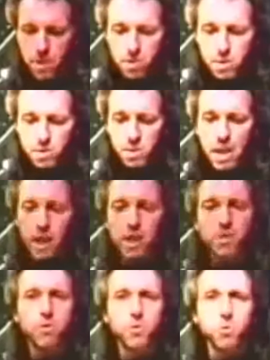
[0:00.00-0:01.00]
this
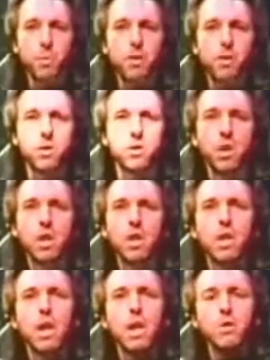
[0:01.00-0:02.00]
kind of information,
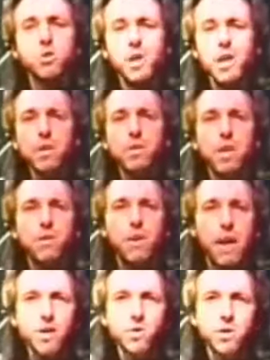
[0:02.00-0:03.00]
our scientists have
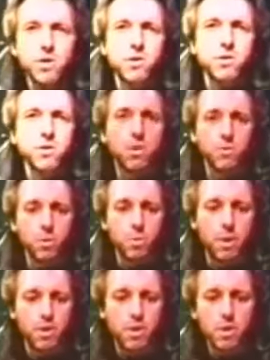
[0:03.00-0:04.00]
access to this
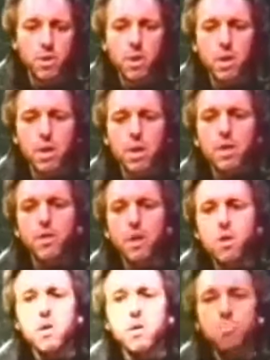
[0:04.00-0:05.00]
information.
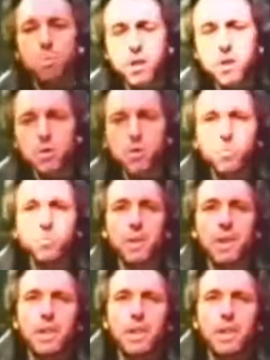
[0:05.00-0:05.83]
There appears to be